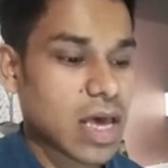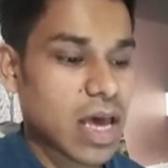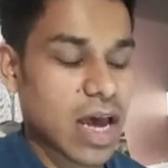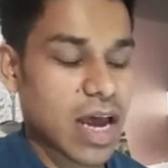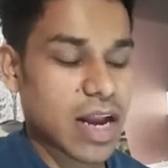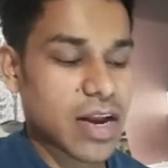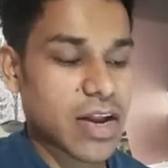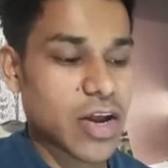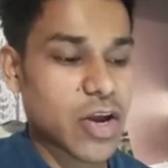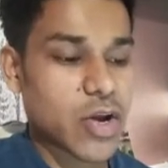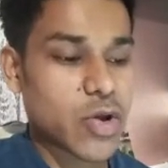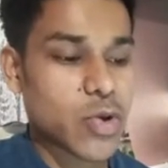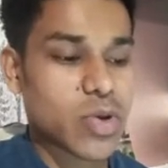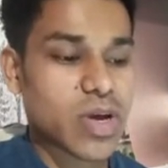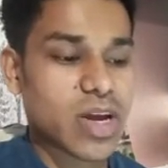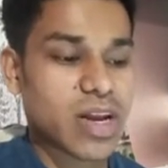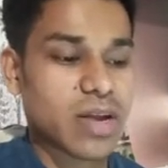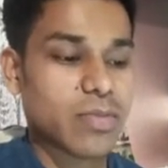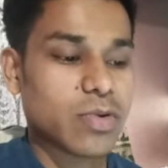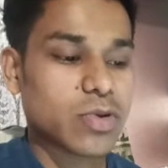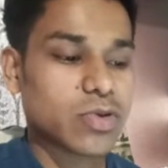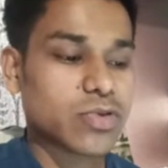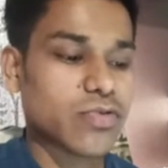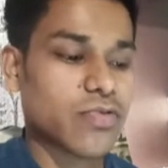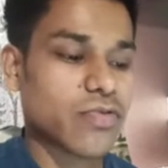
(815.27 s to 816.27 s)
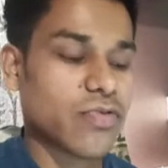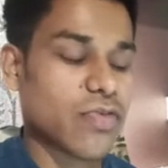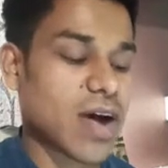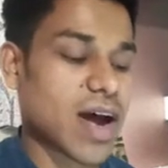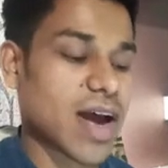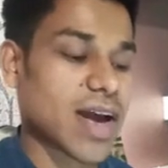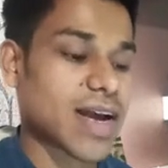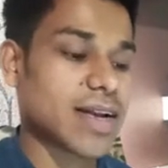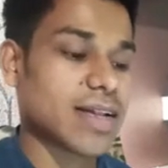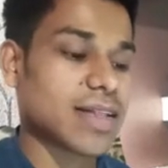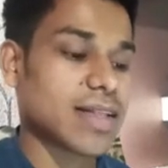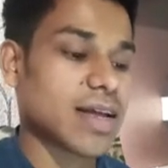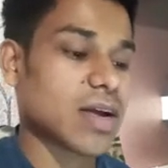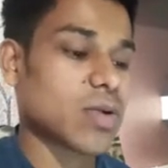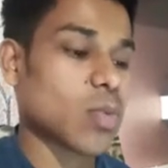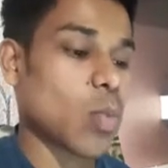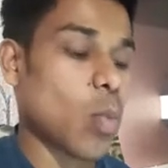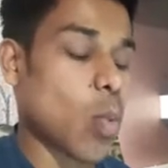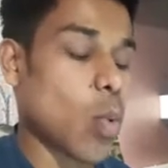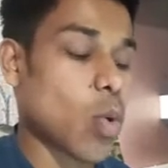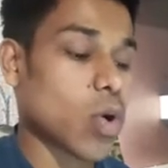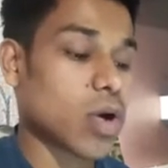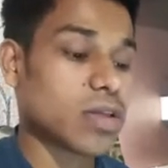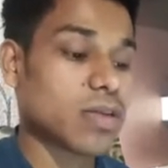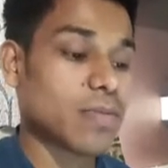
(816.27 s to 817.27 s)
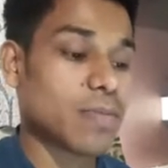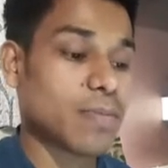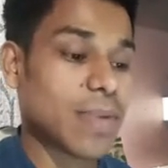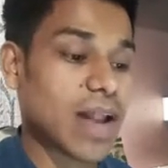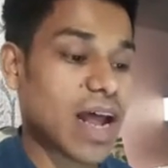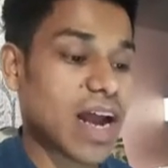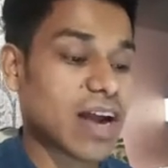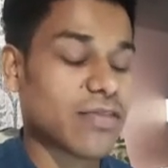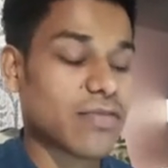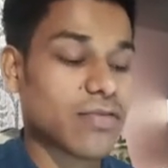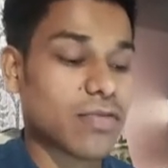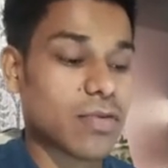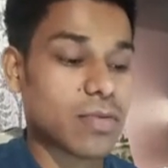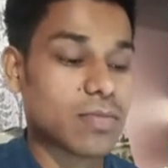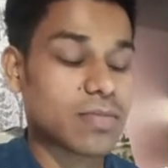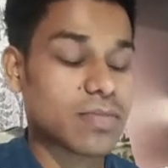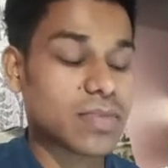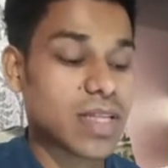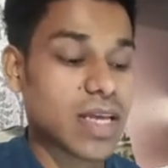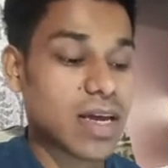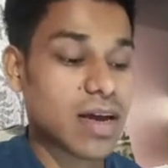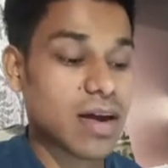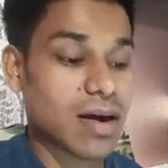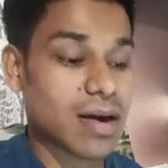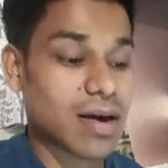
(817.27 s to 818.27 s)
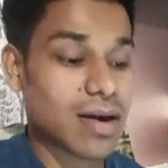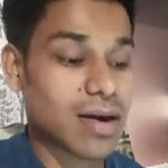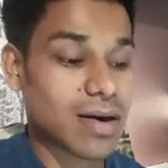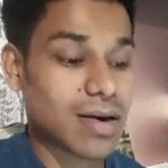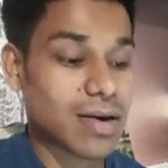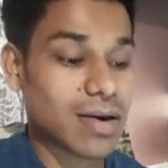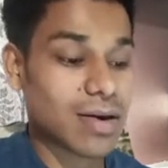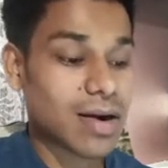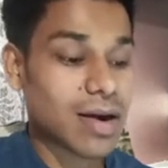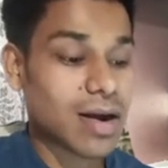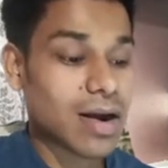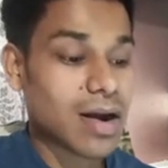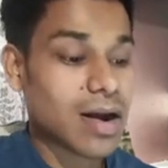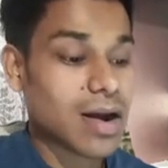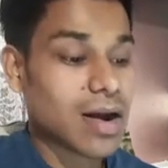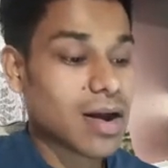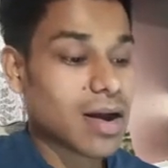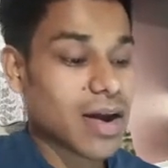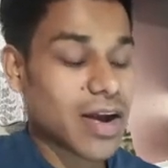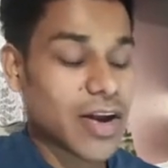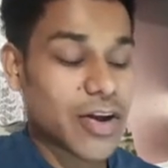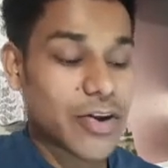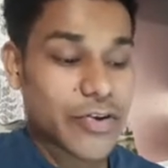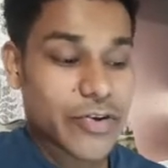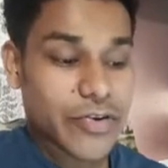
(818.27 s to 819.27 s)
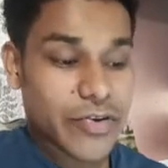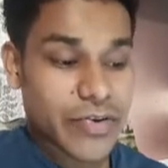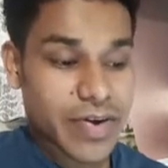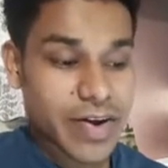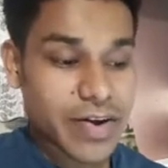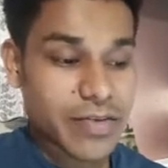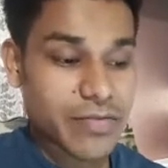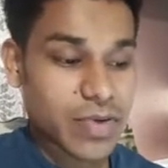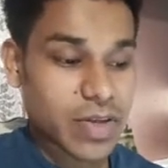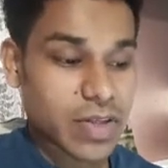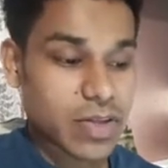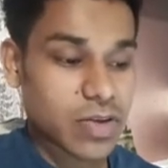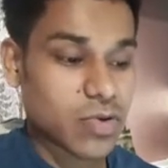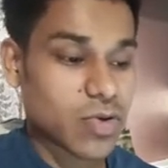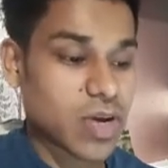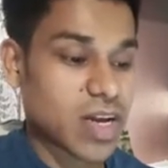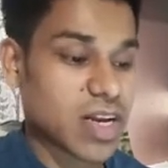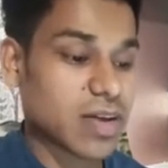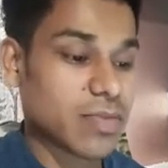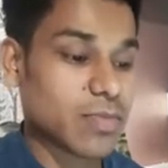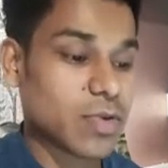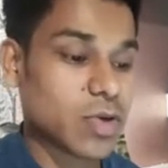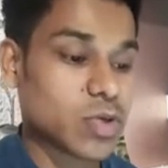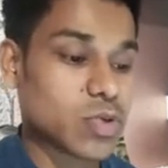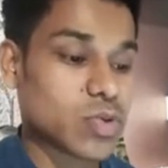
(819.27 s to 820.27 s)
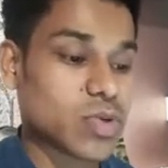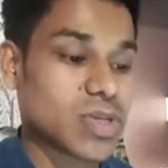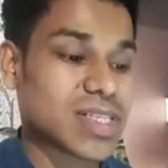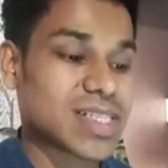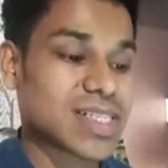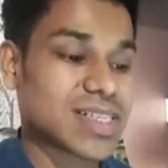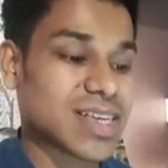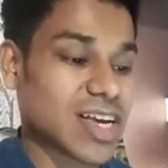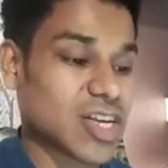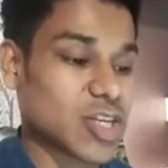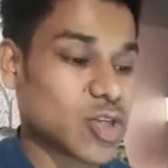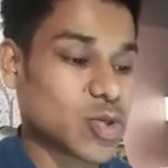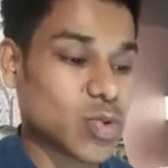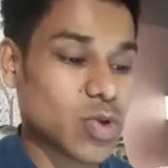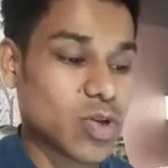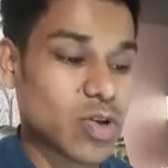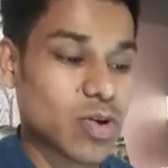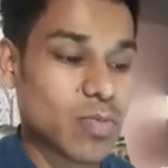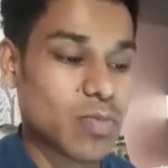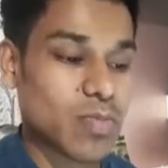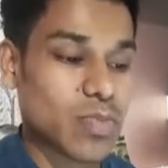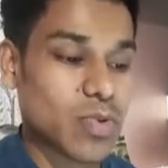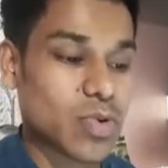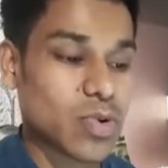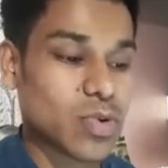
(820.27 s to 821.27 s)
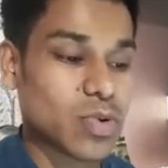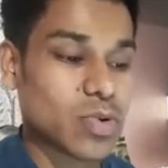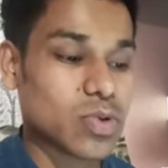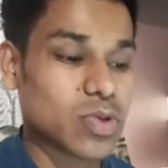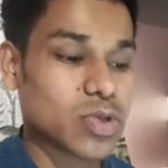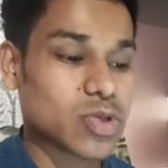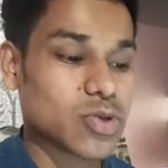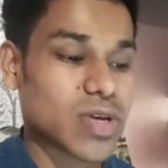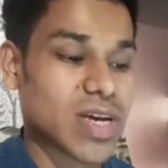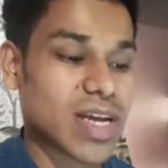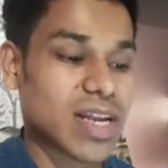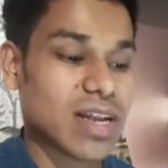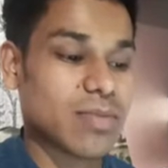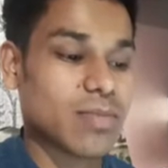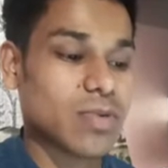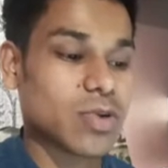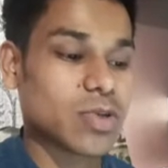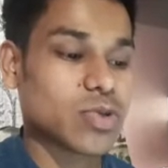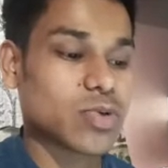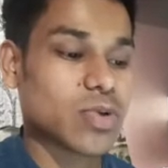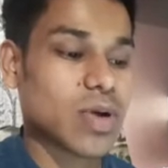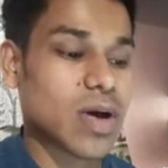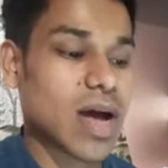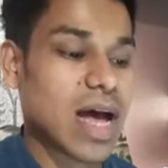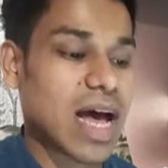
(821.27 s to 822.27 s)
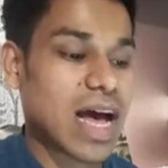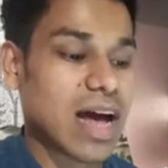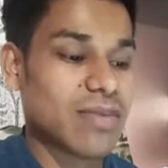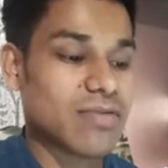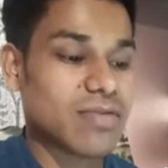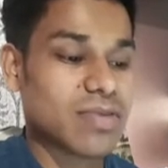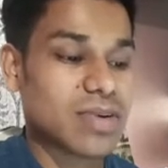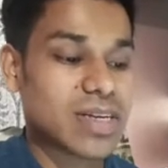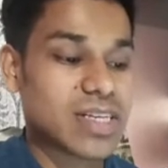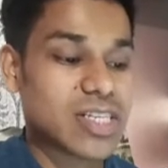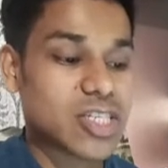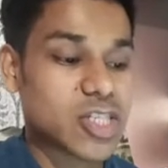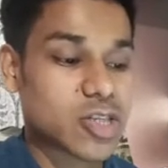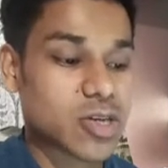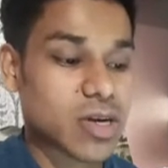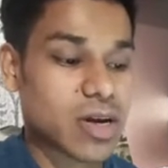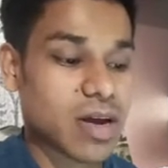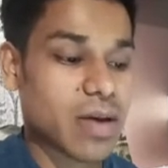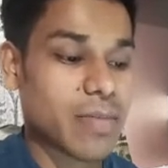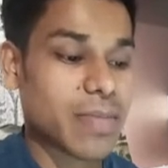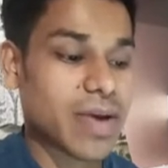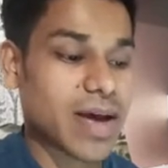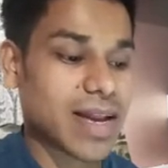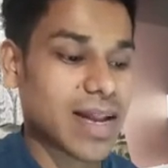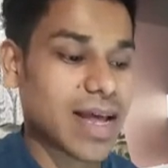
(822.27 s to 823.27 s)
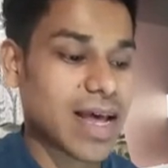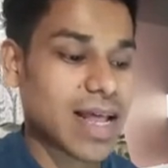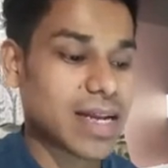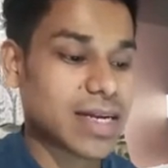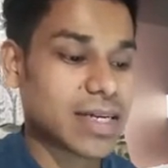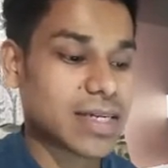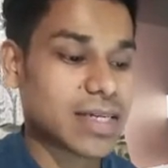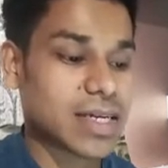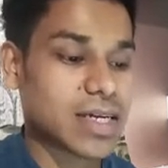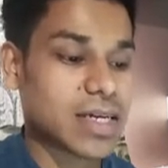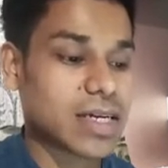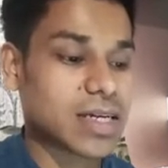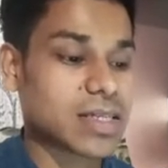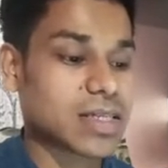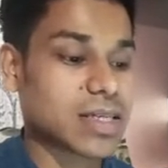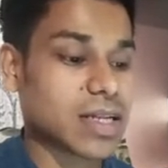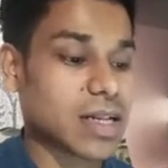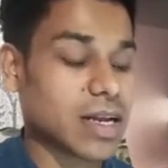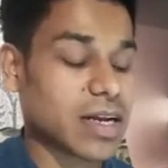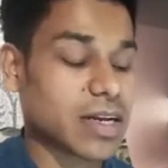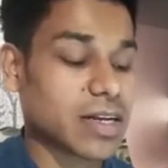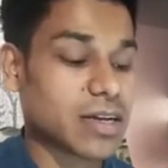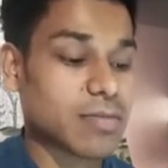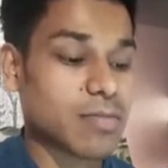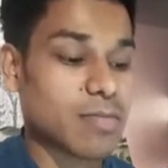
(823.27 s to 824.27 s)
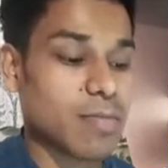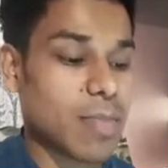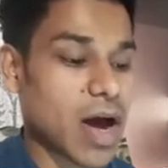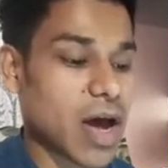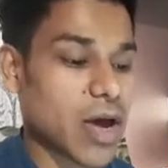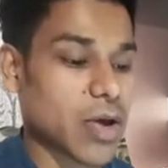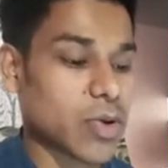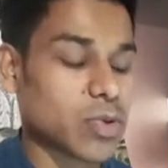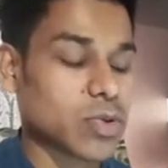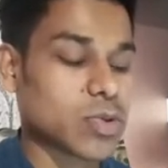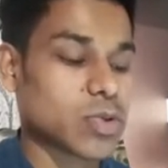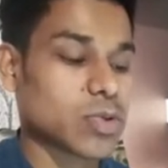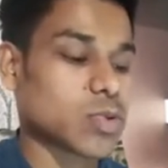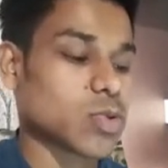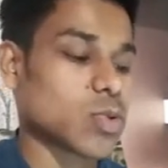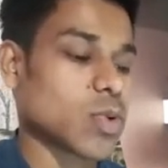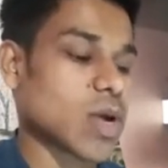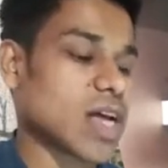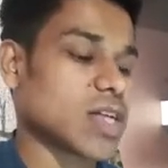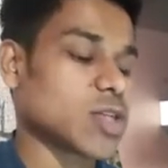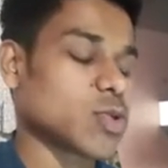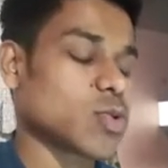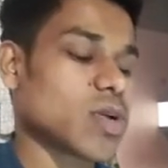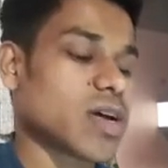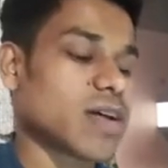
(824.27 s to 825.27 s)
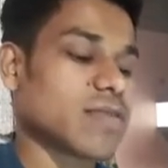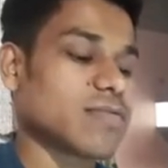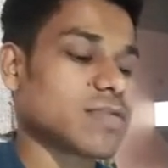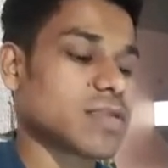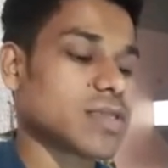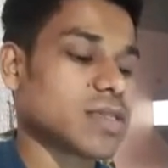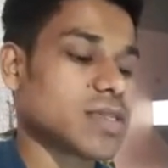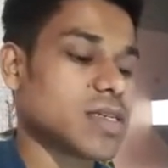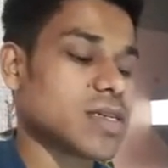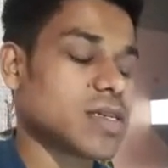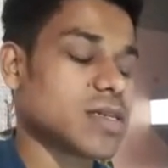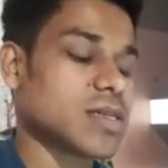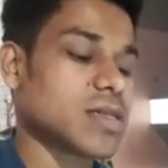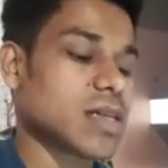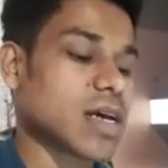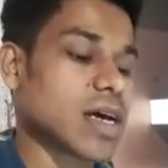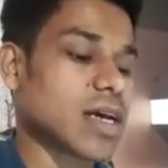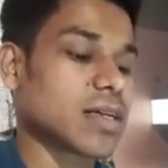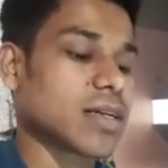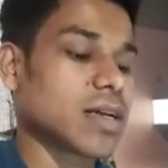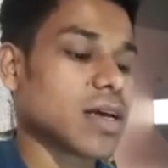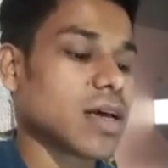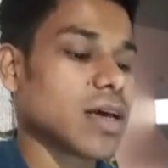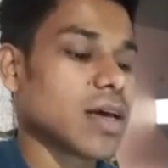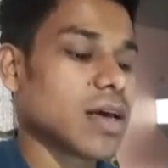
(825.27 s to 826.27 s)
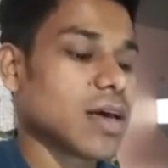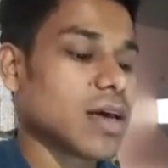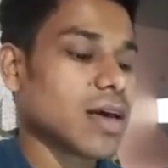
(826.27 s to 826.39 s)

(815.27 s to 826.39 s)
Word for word: And here you can able to find that what are the platform they are integrate with you can able to schedule your posts you can able to have instagram analytics linkedin bios so as you have seen that